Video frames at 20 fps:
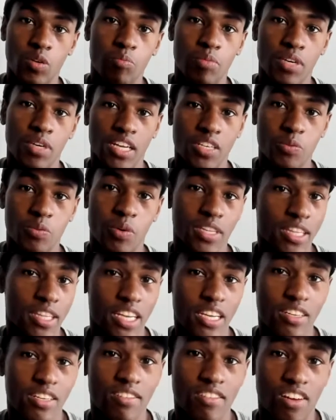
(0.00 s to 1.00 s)
But guess what?
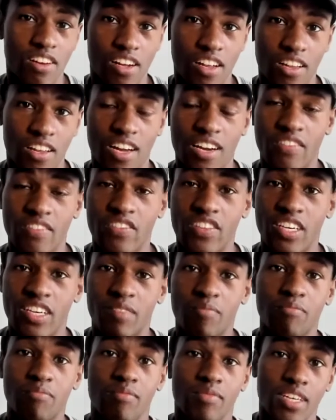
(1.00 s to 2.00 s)
They a lot of
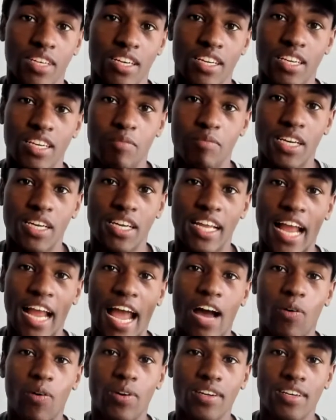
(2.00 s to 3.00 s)
them end up getting
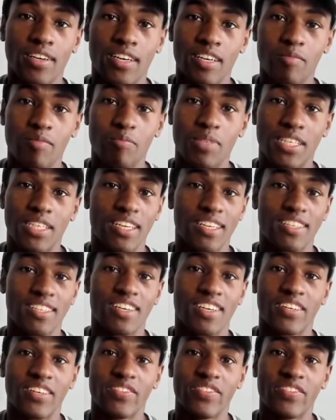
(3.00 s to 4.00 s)
out
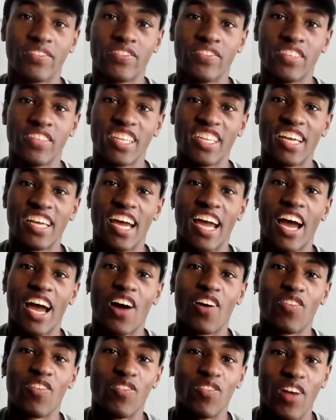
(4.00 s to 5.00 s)
because of
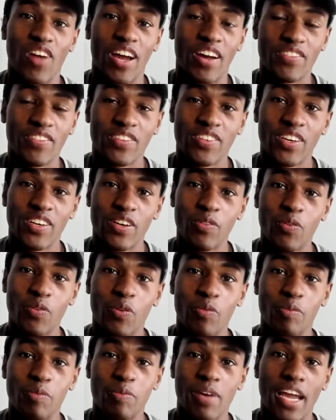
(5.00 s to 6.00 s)
how refs
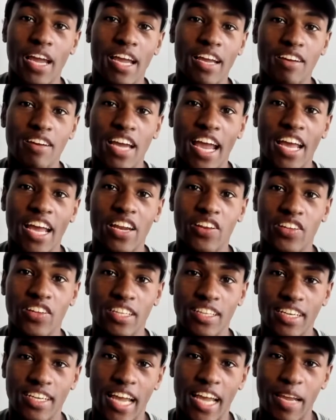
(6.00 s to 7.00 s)
were
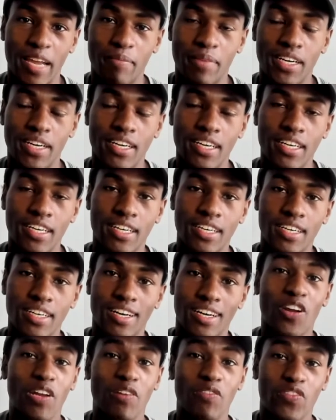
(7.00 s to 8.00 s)
handling the game.
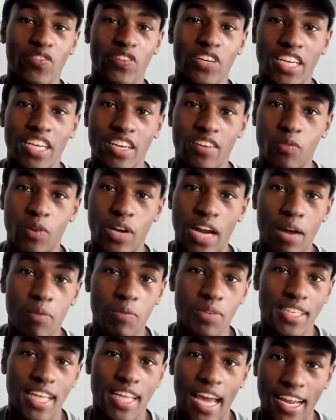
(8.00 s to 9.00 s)
I'll never forget when I
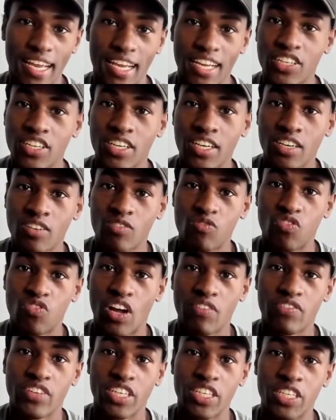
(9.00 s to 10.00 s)
was that age,
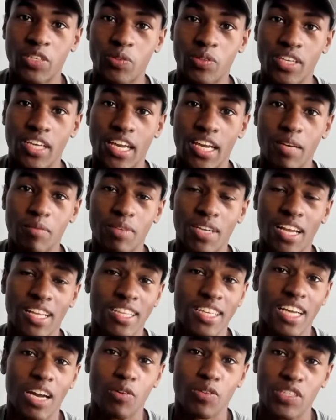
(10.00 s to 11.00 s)
refing youth games, and I
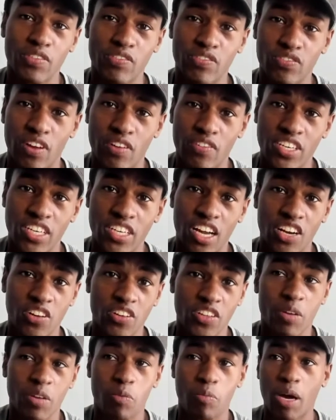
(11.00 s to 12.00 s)
think I was even refing
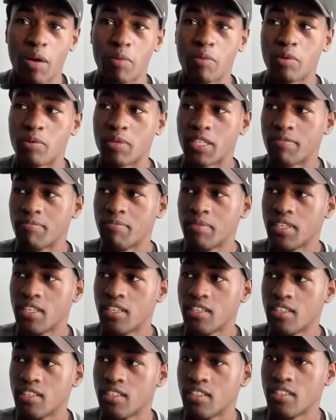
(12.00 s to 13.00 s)
younger. They were probably
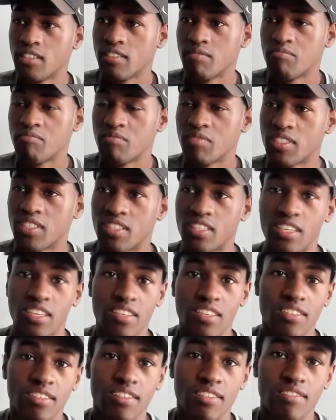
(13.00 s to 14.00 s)

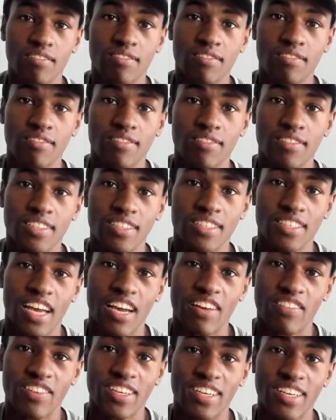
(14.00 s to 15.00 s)
six,
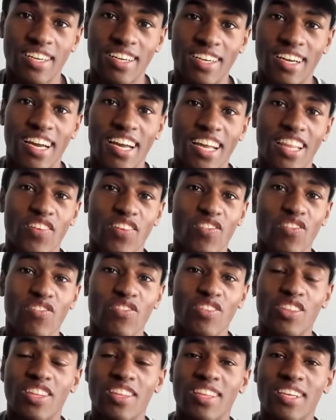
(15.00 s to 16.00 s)
seven, and there
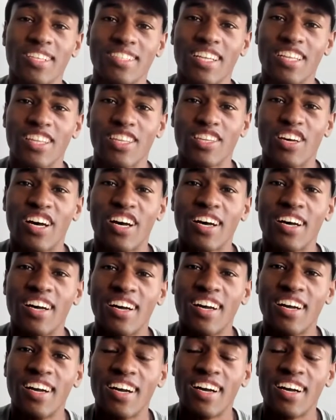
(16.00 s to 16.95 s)
were things that the